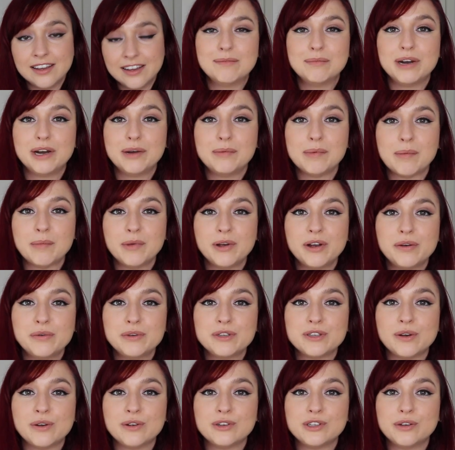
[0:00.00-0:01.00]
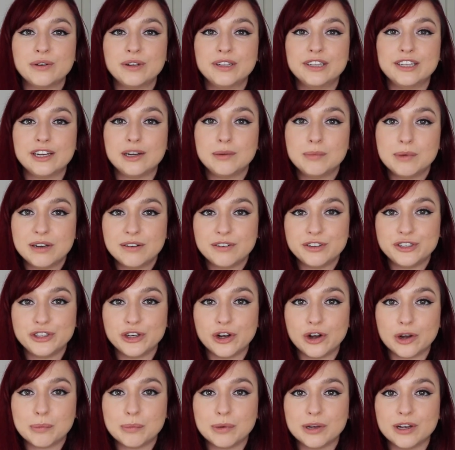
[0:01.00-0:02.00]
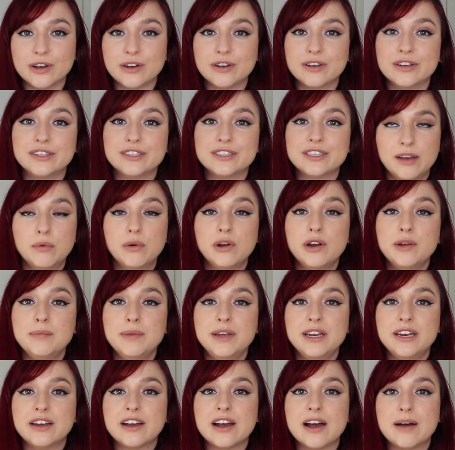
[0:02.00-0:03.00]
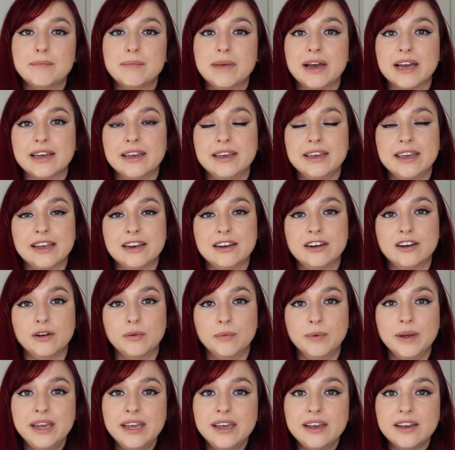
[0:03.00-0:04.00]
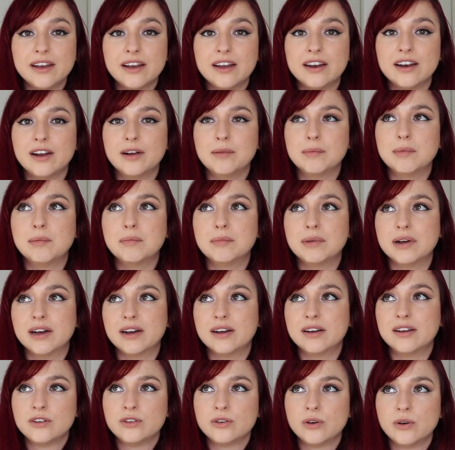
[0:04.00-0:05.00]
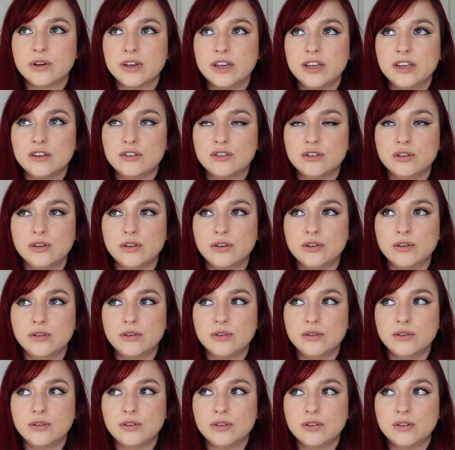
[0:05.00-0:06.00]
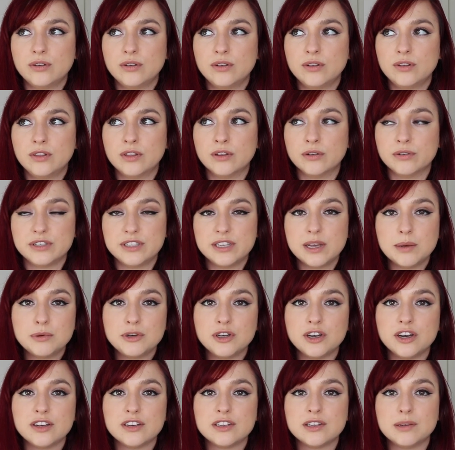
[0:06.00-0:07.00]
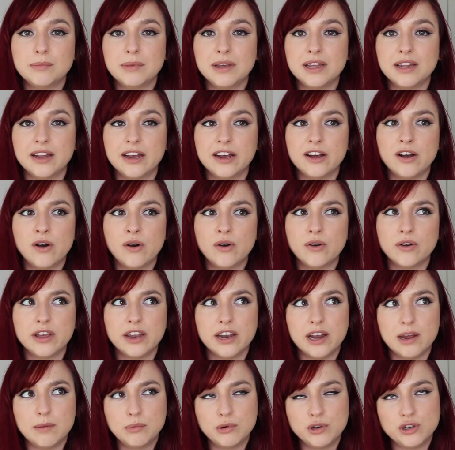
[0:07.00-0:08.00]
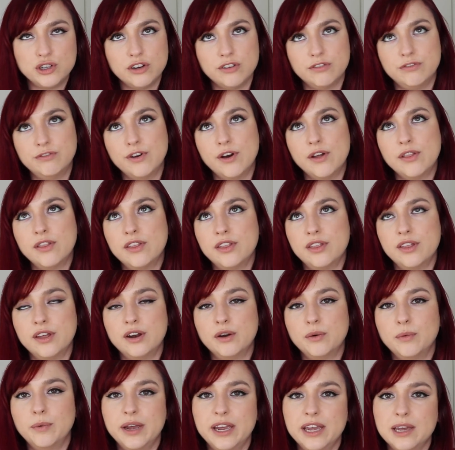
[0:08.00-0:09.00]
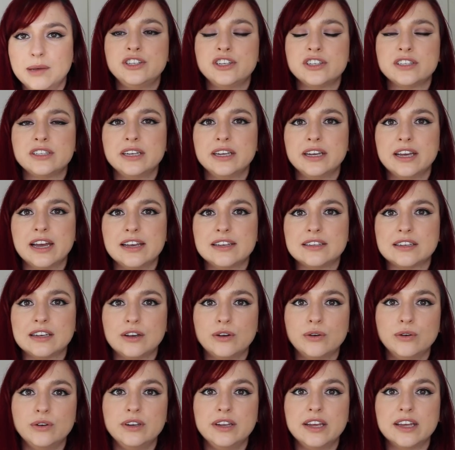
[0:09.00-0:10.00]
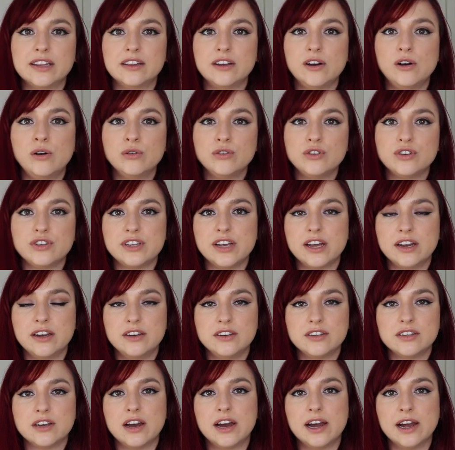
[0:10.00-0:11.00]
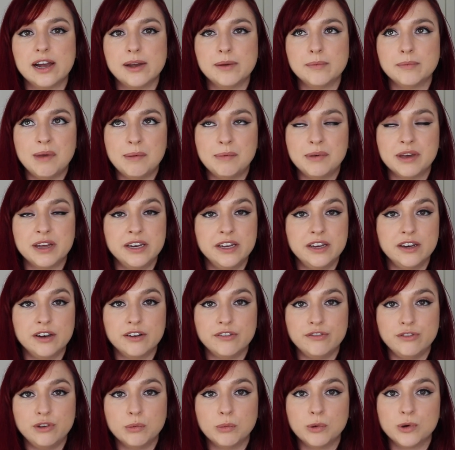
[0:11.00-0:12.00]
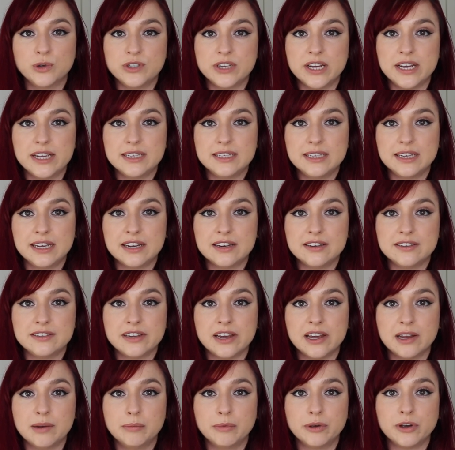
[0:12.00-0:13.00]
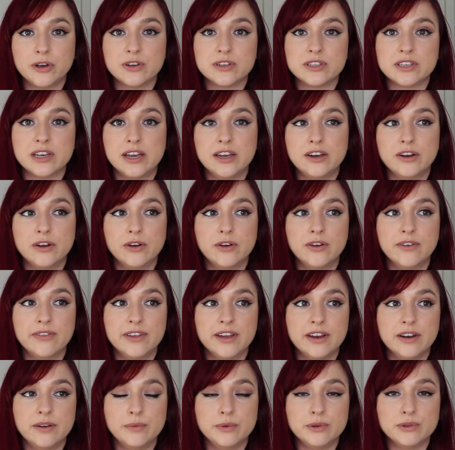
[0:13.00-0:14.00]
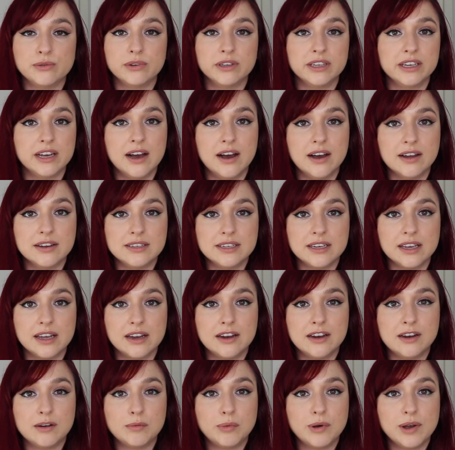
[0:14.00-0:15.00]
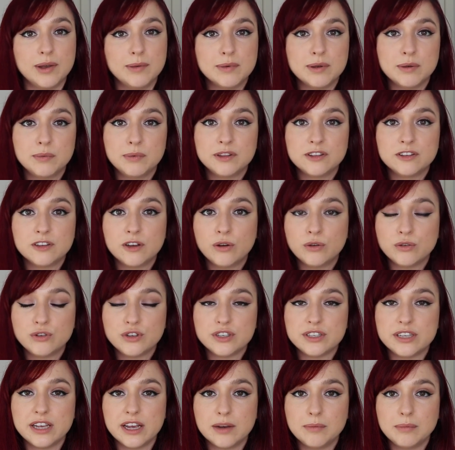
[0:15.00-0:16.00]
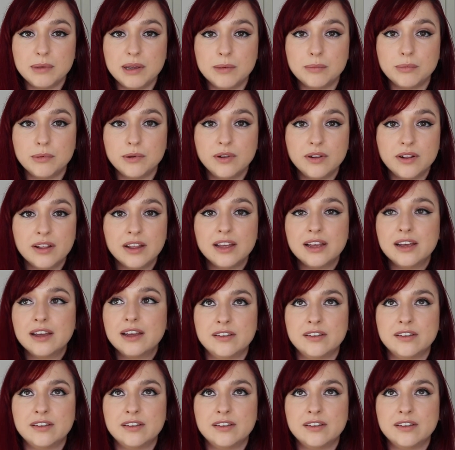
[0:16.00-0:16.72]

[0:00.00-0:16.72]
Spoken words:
But I remember it was also a little bit of a shock because they wanted me to come back again in a week, and I remember talking to the receptionist and being like, oh, can I push it further than a week just in case I couldn't get the ultrasound in time? Maybe I needed a few more days to get it done because I had heard that it was really hard to get an appointment with the ultrasound people.